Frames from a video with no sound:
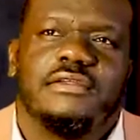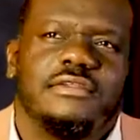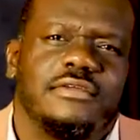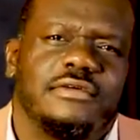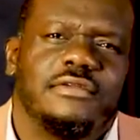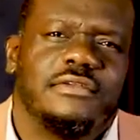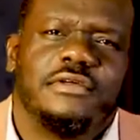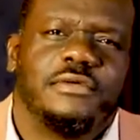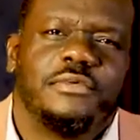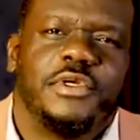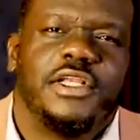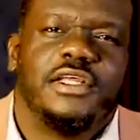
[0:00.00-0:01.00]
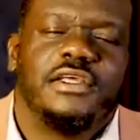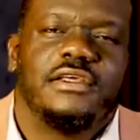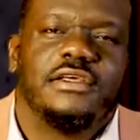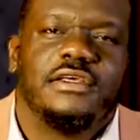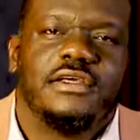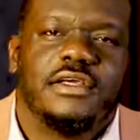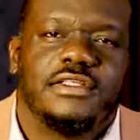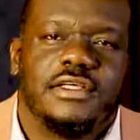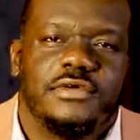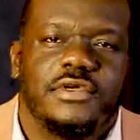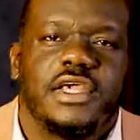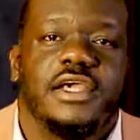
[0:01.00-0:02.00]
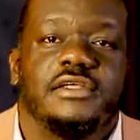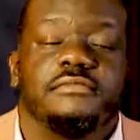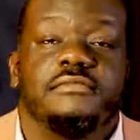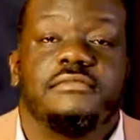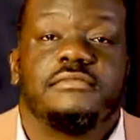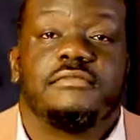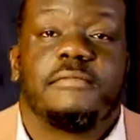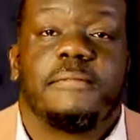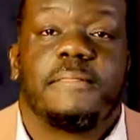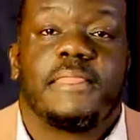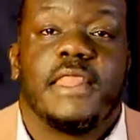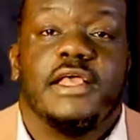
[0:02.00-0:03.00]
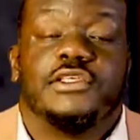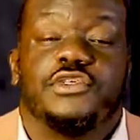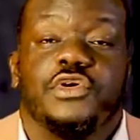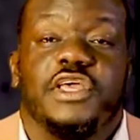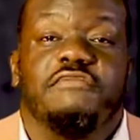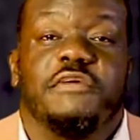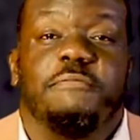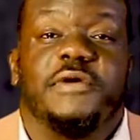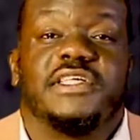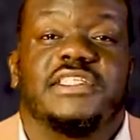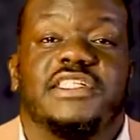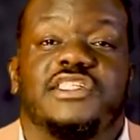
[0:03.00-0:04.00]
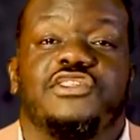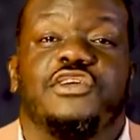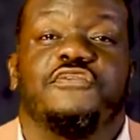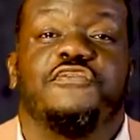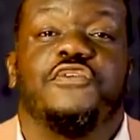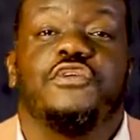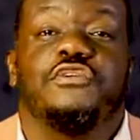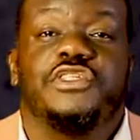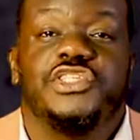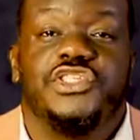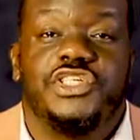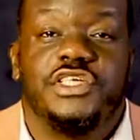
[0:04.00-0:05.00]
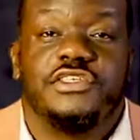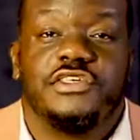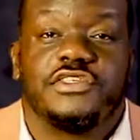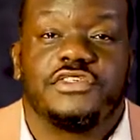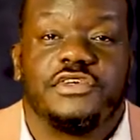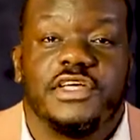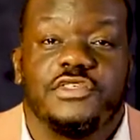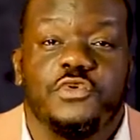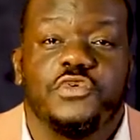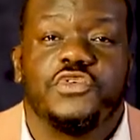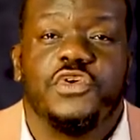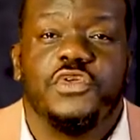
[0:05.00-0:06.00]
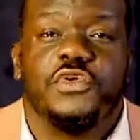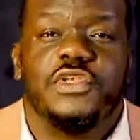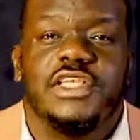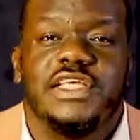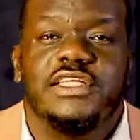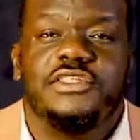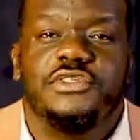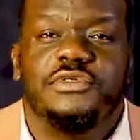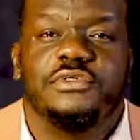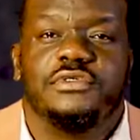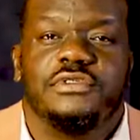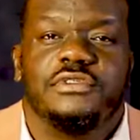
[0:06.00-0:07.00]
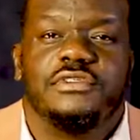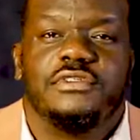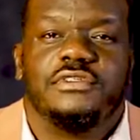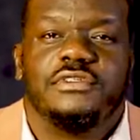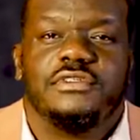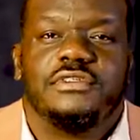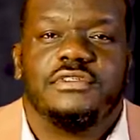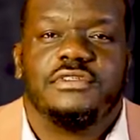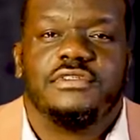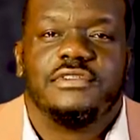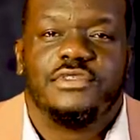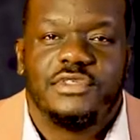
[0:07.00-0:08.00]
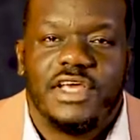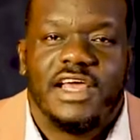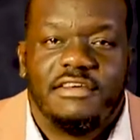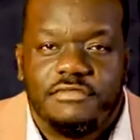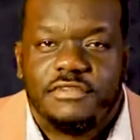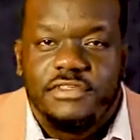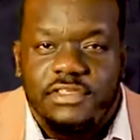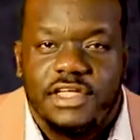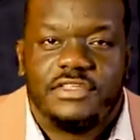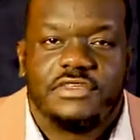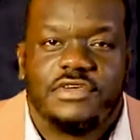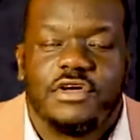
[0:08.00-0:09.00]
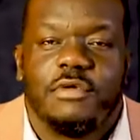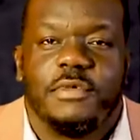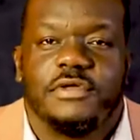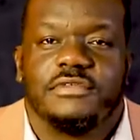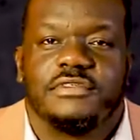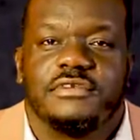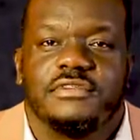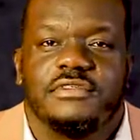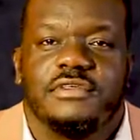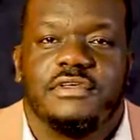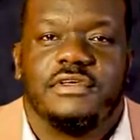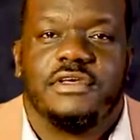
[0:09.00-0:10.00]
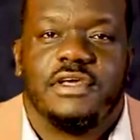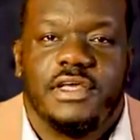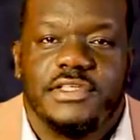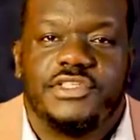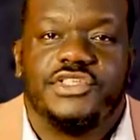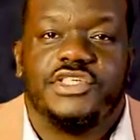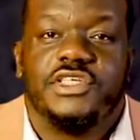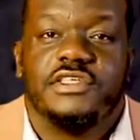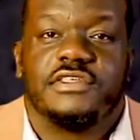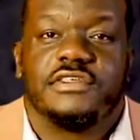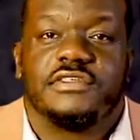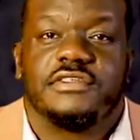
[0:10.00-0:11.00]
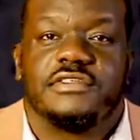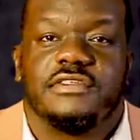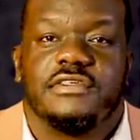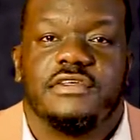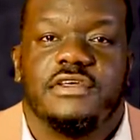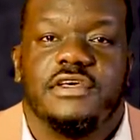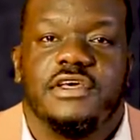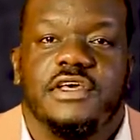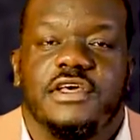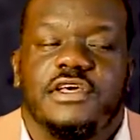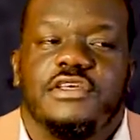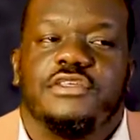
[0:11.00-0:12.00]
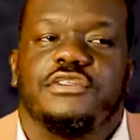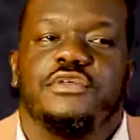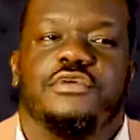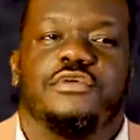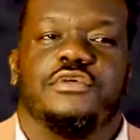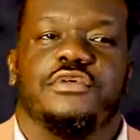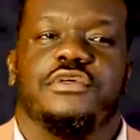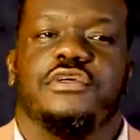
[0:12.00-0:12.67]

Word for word: No, not really. He said, Okay, so if the person is not following Jesus Christ, who's going to lead you to the heaven that you talk about? It's Jesus. So